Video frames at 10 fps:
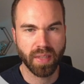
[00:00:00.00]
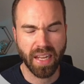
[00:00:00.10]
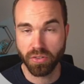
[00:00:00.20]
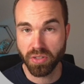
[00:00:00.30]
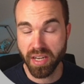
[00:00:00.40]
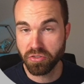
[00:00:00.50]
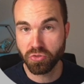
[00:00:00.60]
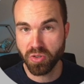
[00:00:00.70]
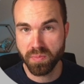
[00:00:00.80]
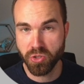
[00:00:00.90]
And on
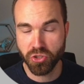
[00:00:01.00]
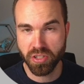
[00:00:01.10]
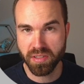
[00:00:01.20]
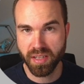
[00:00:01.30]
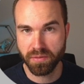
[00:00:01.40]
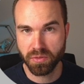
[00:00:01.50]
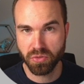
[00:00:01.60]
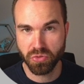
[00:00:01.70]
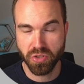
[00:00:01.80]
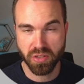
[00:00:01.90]
Ideogram you just have to
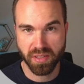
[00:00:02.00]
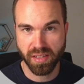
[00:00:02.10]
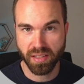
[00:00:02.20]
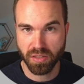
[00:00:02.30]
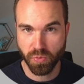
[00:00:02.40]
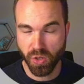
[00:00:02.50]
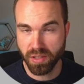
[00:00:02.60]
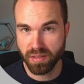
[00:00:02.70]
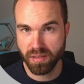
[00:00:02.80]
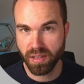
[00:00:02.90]
do your settings
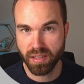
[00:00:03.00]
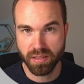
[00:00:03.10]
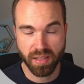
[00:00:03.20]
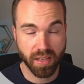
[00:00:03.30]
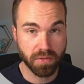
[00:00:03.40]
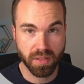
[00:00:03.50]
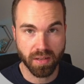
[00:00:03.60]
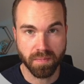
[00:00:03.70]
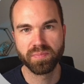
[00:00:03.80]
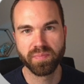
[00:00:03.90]
once and it saves
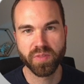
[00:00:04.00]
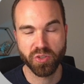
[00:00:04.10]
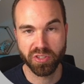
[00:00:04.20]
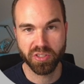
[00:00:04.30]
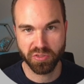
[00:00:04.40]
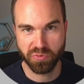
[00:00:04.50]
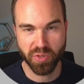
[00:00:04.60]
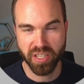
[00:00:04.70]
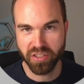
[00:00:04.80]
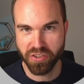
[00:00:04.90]
them. So it's
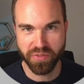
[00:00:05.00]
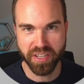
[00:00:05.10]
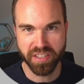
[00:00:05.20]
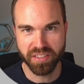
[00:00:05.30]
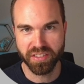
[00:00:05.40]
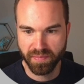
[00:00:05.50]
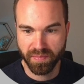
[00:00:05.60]
really convenient.